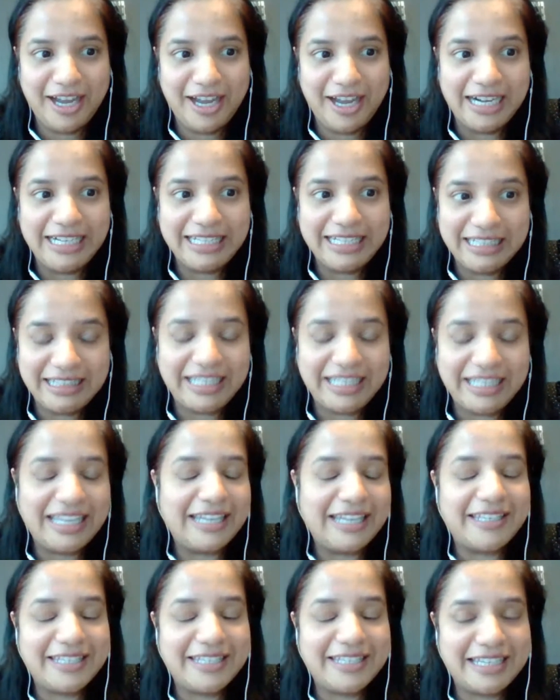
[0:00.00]
until they
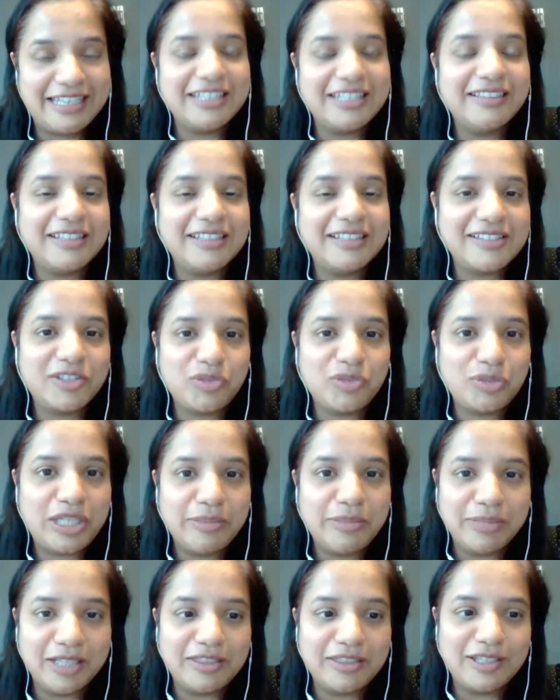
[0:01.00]
had attended this
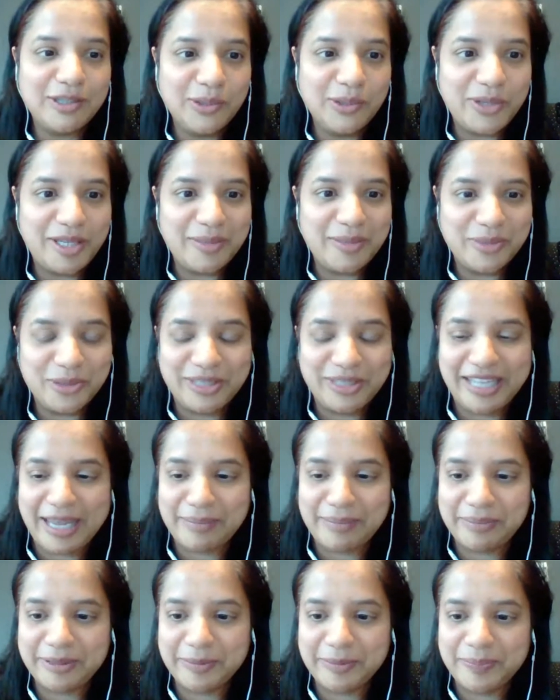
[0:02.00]
three-month coding
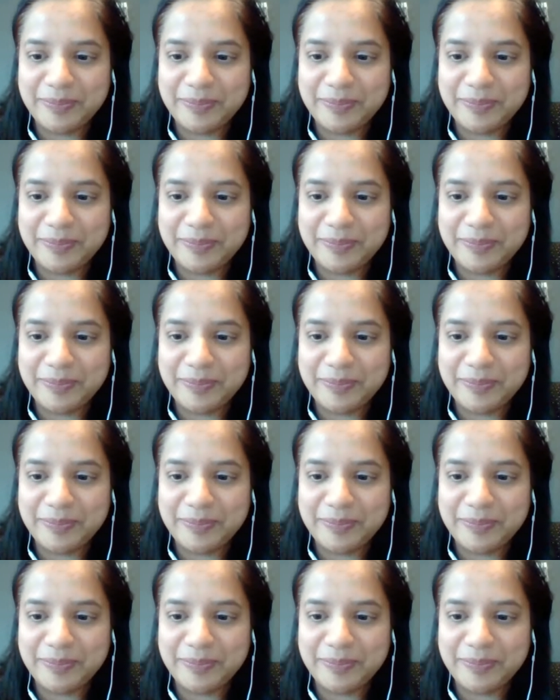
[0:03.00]
bootcamp.